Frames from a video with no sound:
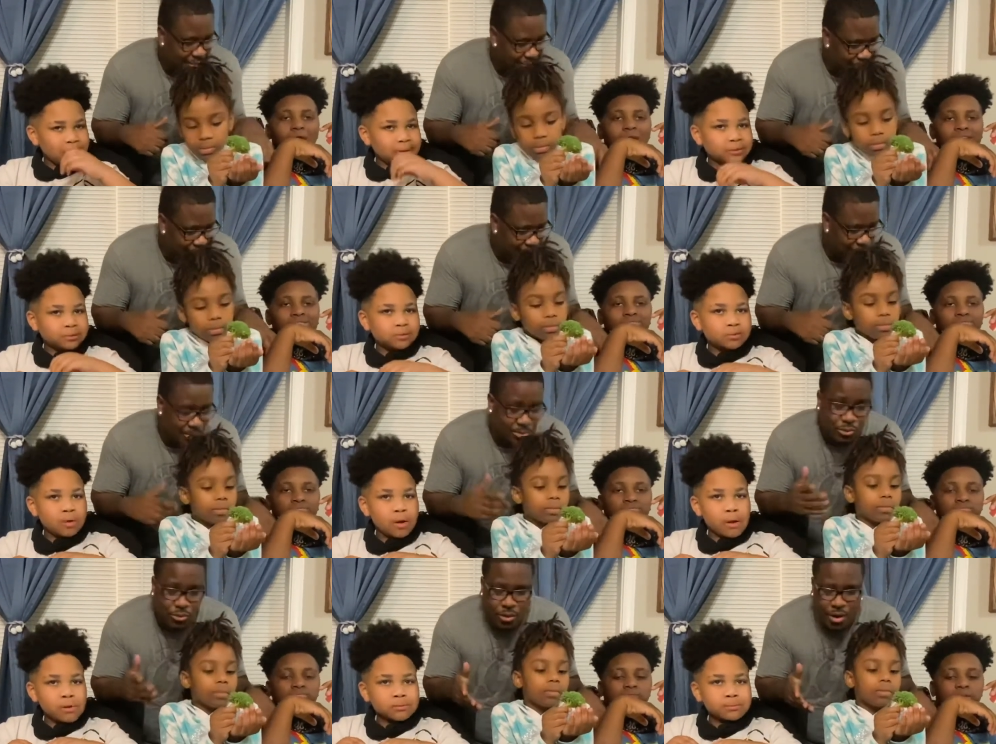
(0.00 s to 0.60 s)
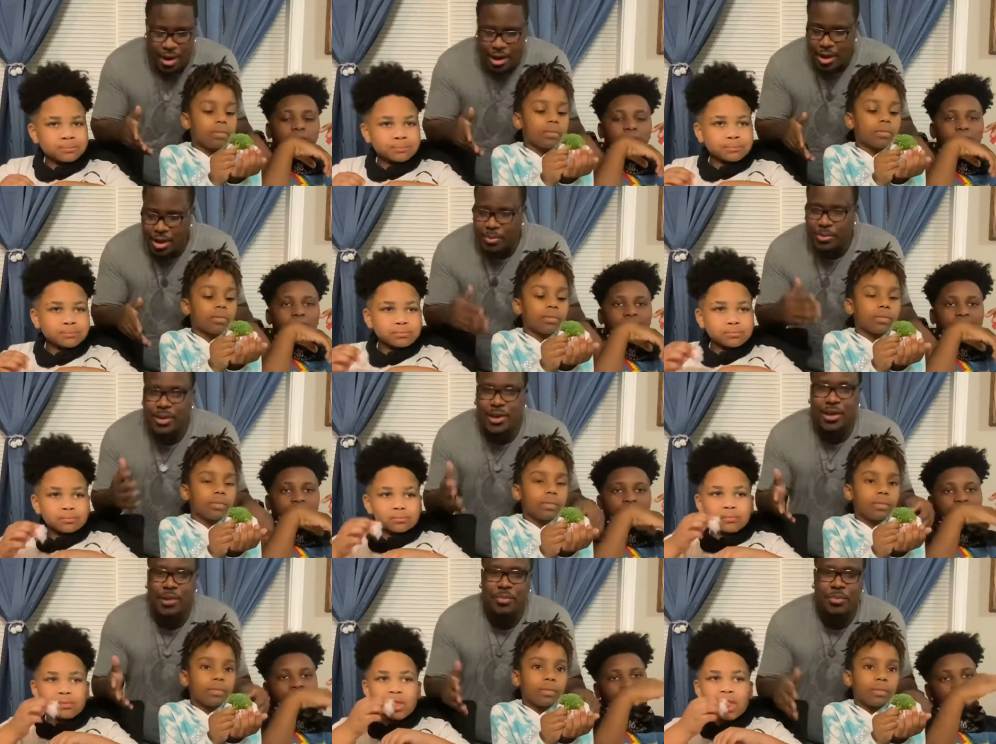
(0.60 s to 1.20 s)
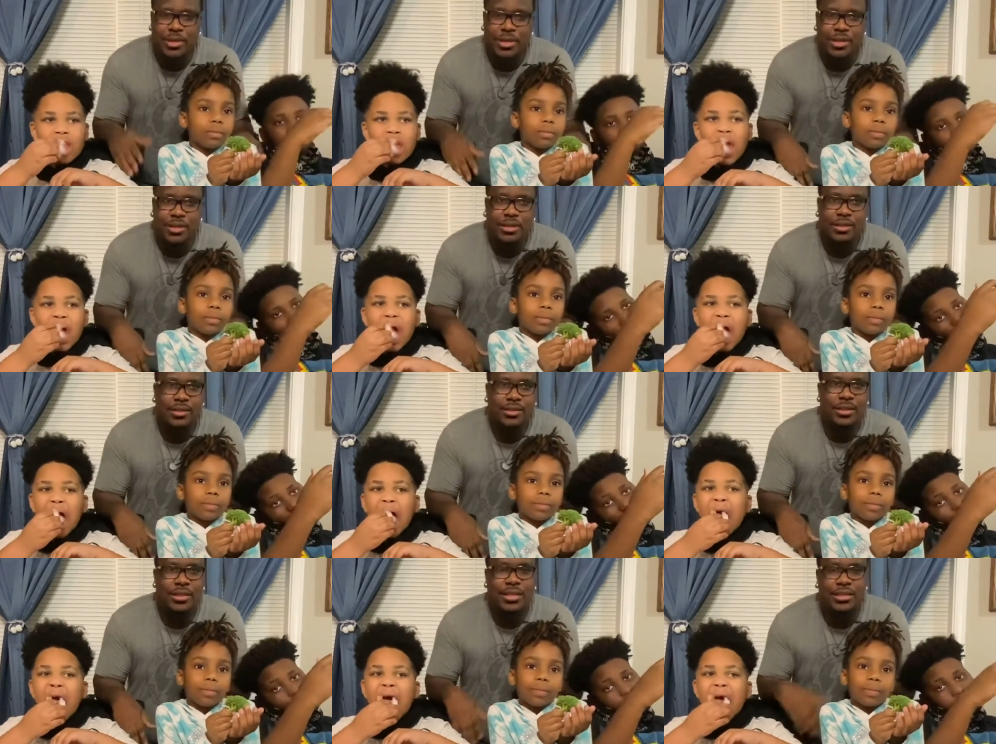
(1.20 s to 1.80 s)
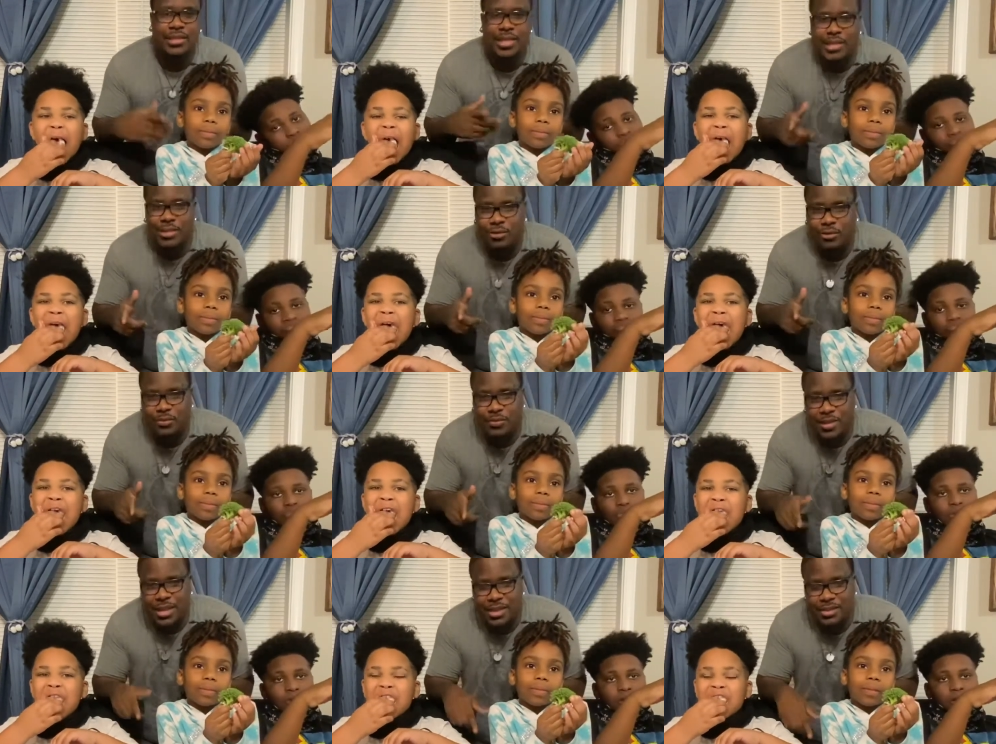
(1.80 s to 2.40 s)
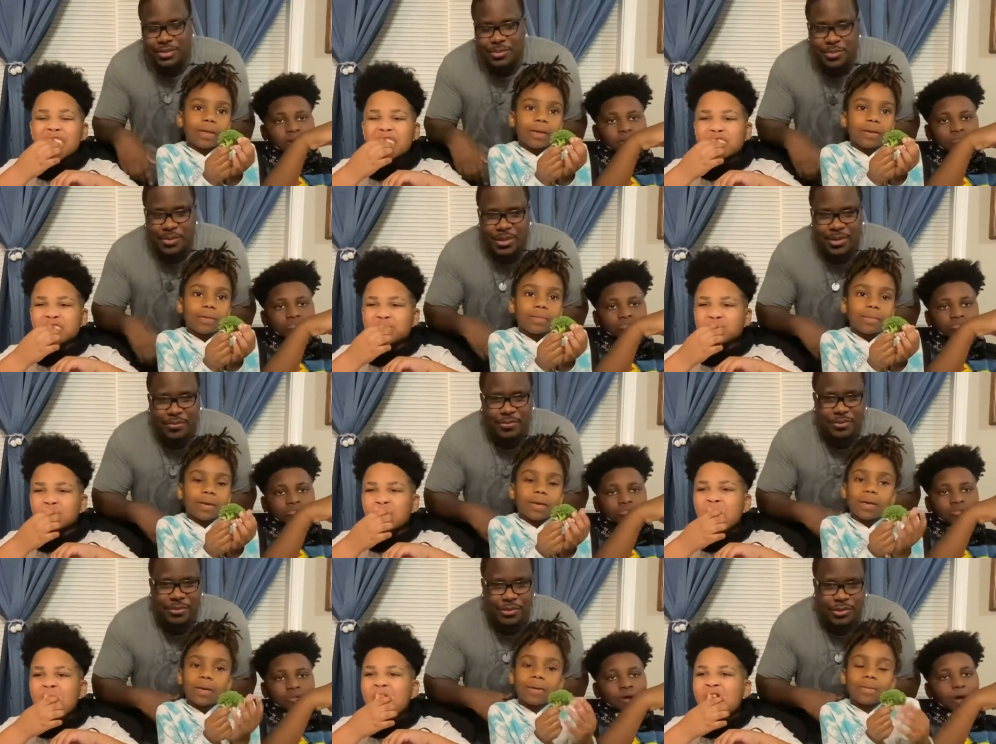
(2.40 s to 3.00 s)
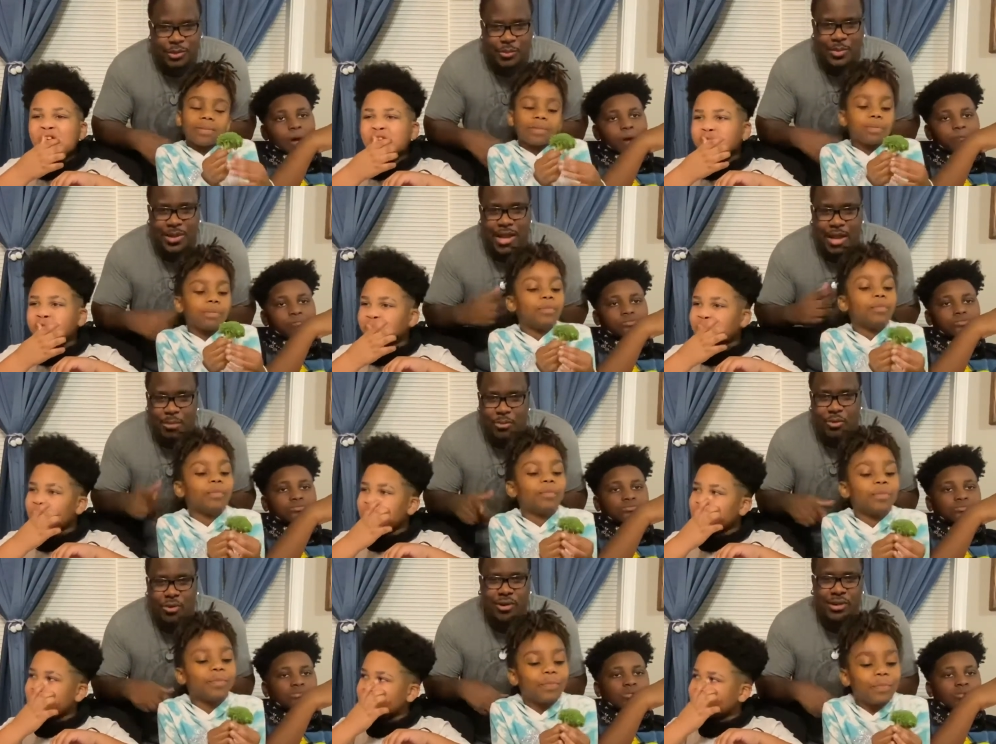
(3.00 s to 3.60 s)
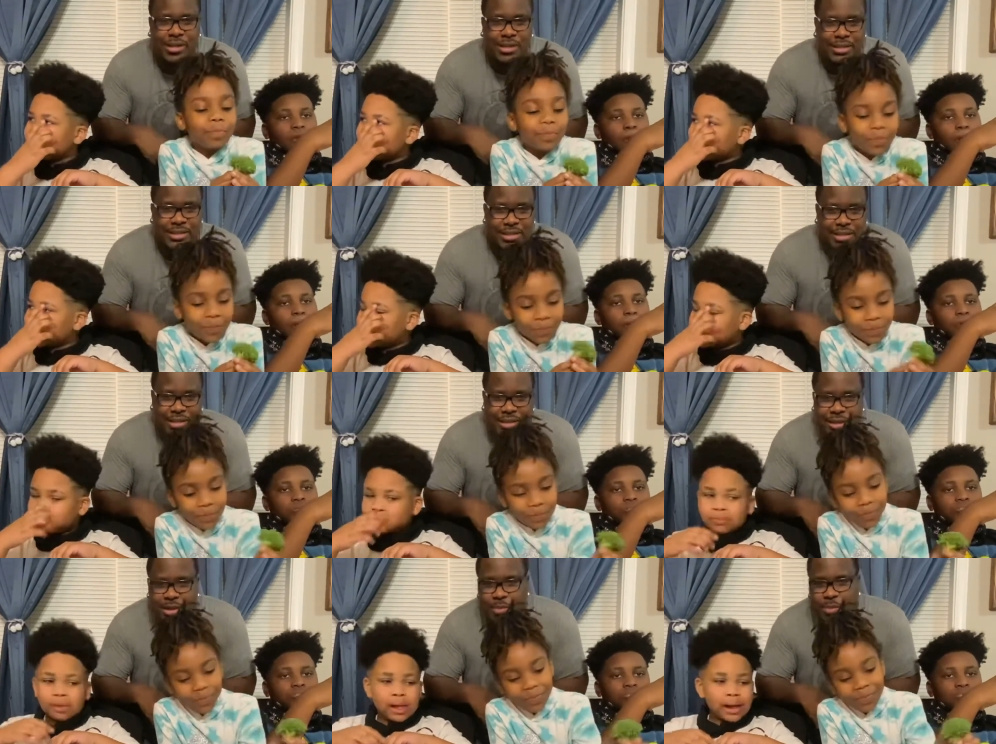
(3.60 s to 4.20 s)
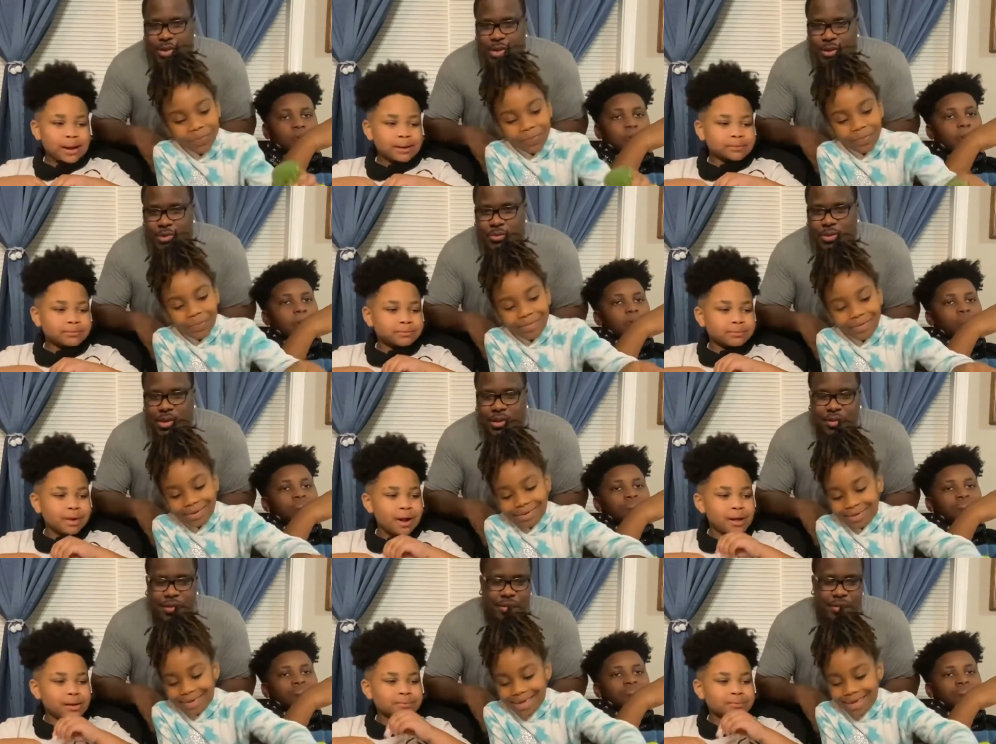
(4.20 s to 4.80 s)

Speaker 1: subscribe, comment, and hit that notification bell for us because we got more content coming your way.